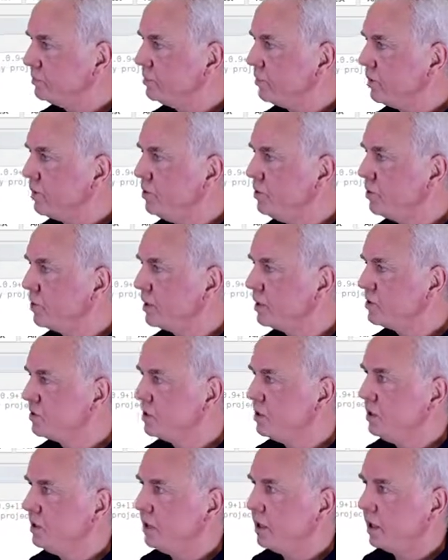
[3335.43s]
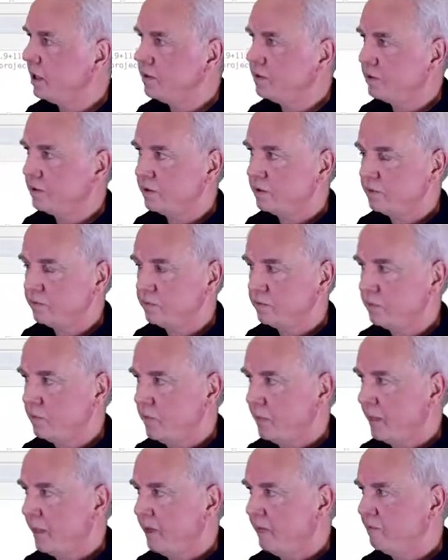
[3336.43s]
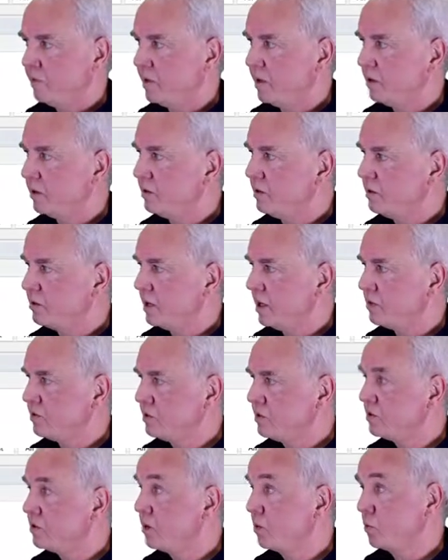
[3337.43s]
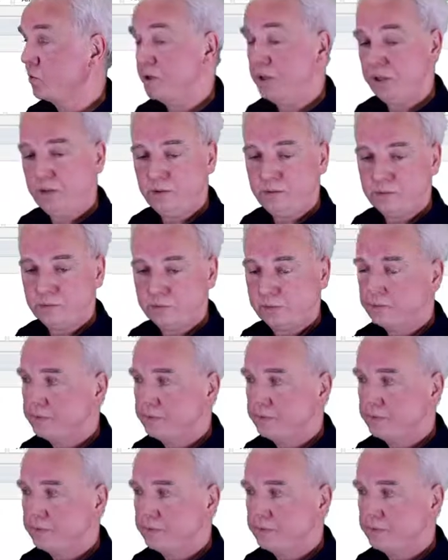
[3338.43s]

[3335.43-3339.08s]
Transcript: you can see that, uh, that this test is still green.